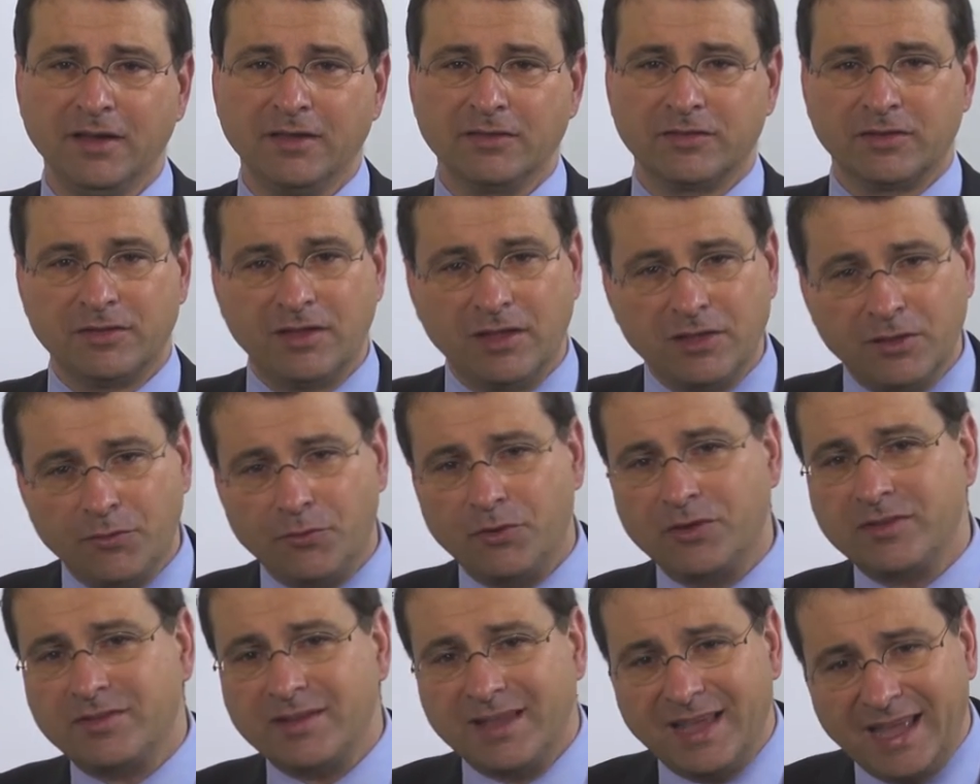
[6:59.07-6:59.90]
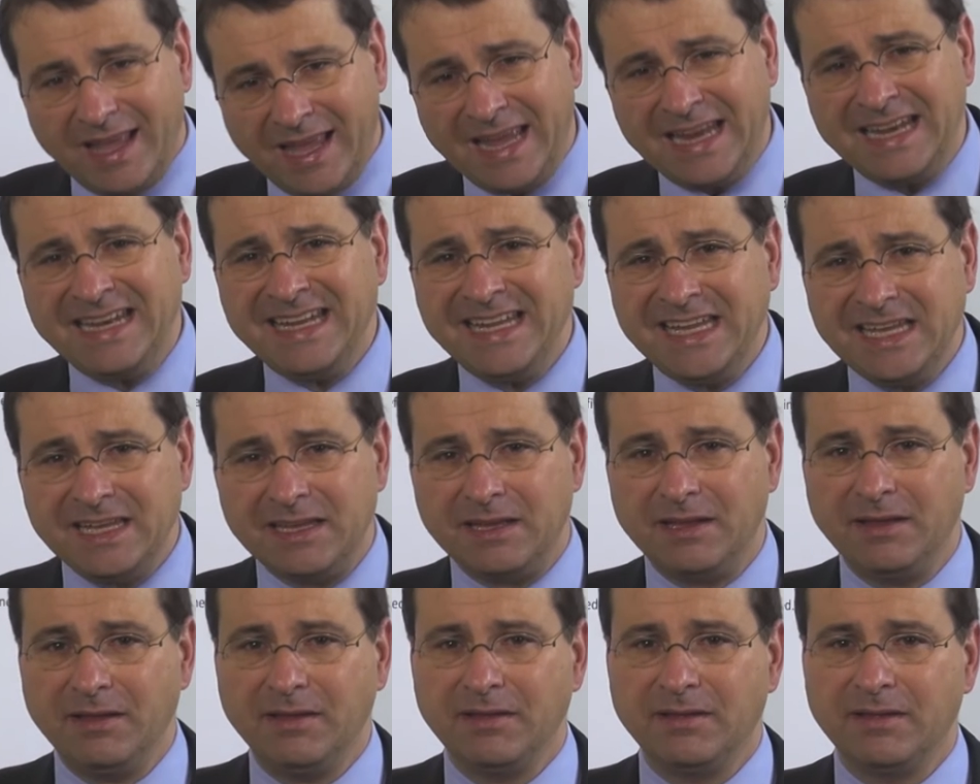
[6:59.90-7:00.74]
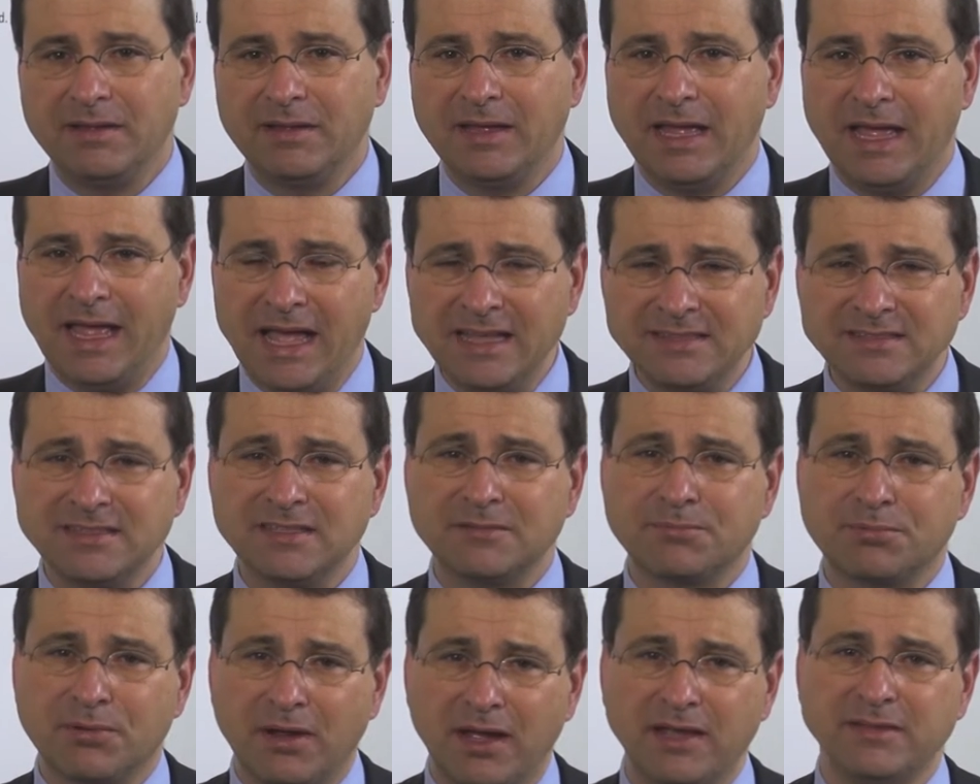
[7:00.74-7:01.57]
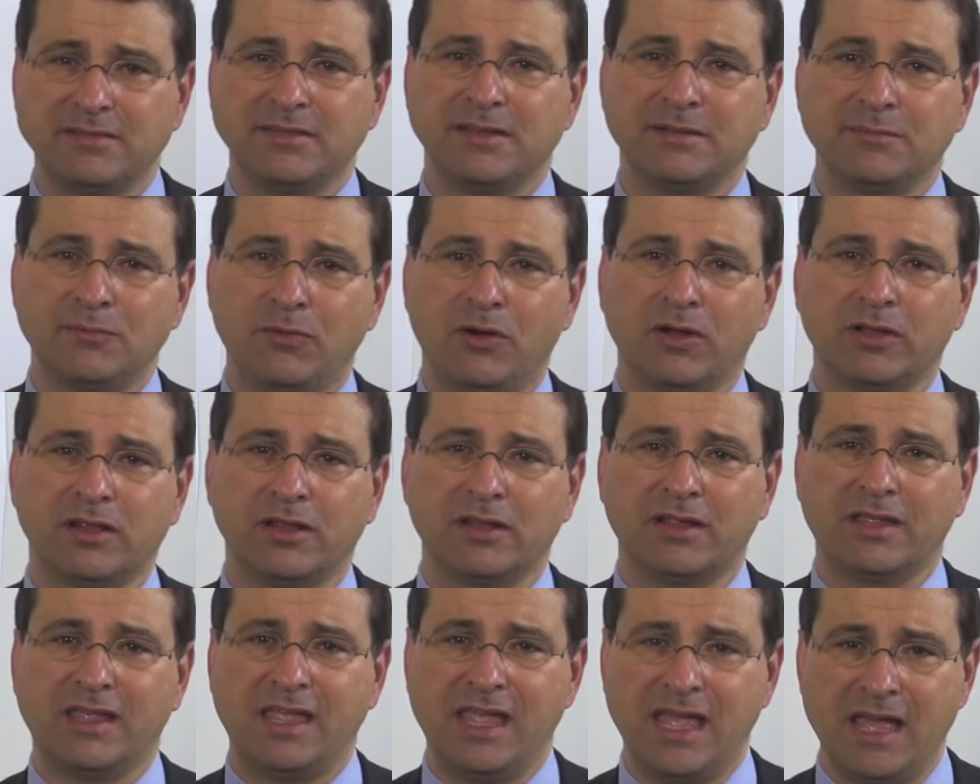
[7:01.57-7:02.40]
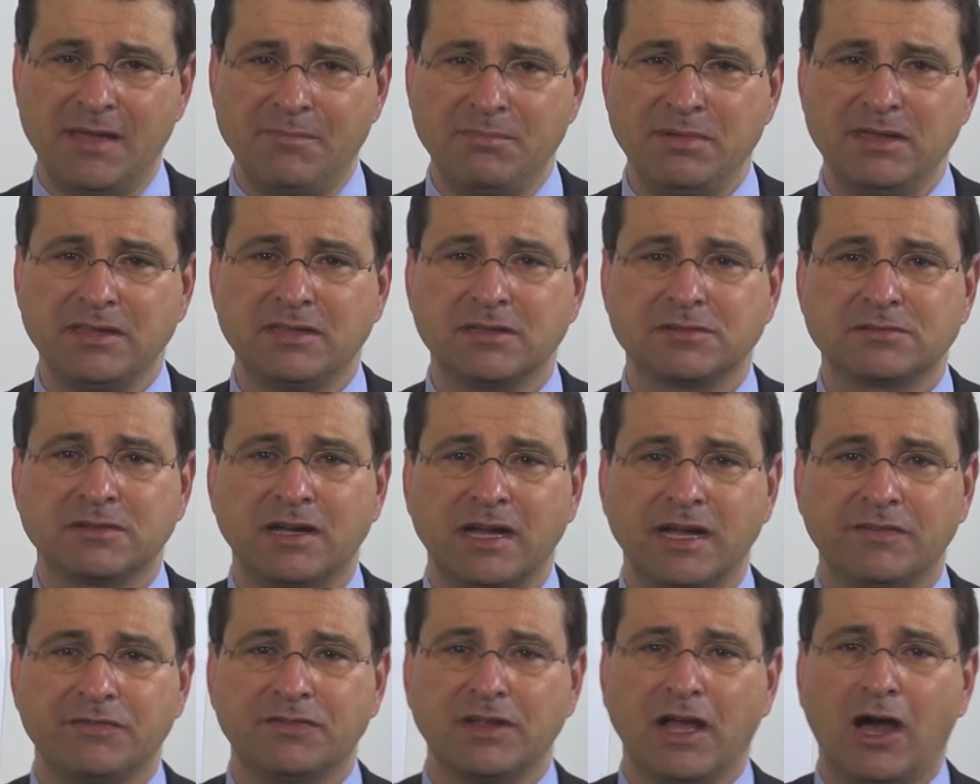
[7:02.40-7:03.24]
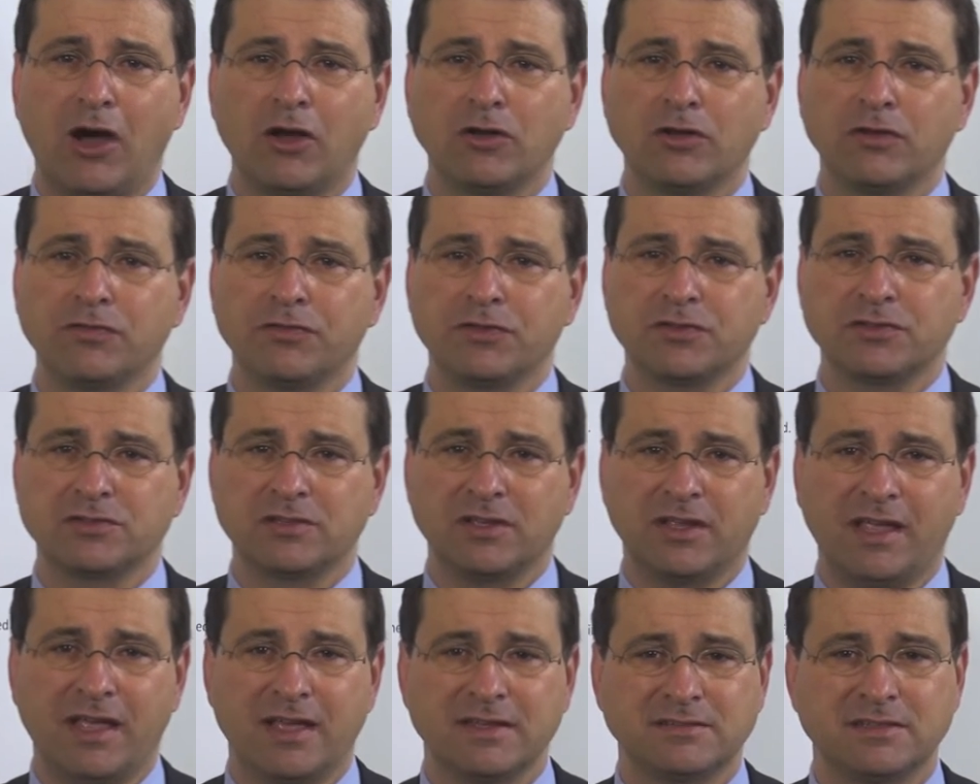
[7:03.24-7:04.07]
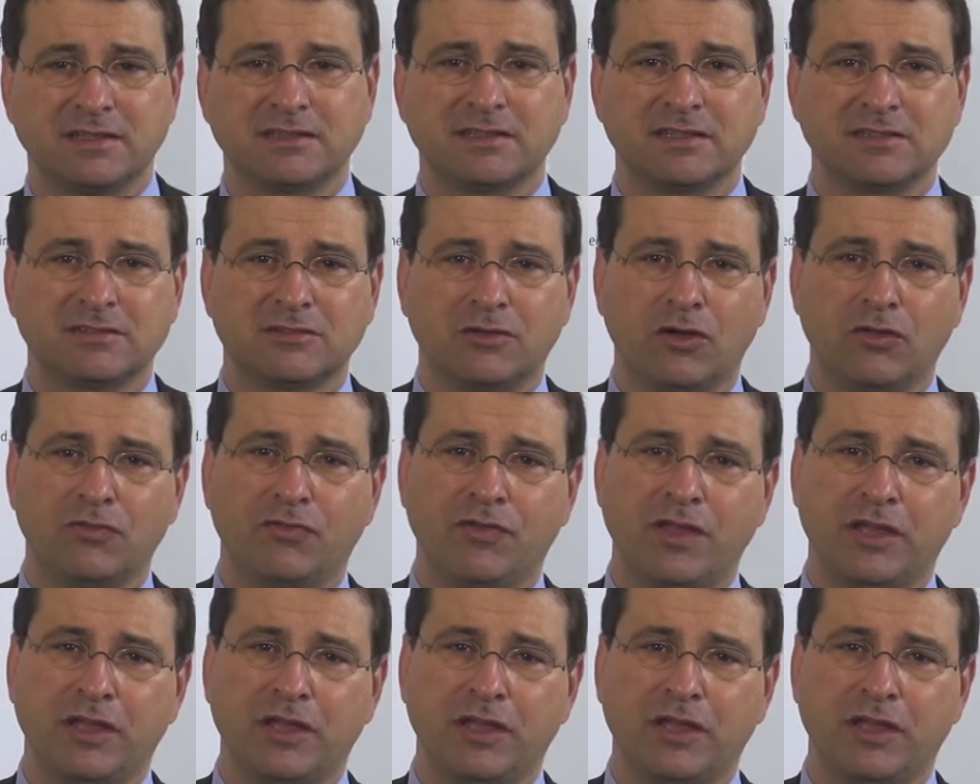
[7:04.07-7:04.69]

So in other words, any asset pricing model can be derived out of the stochastic discount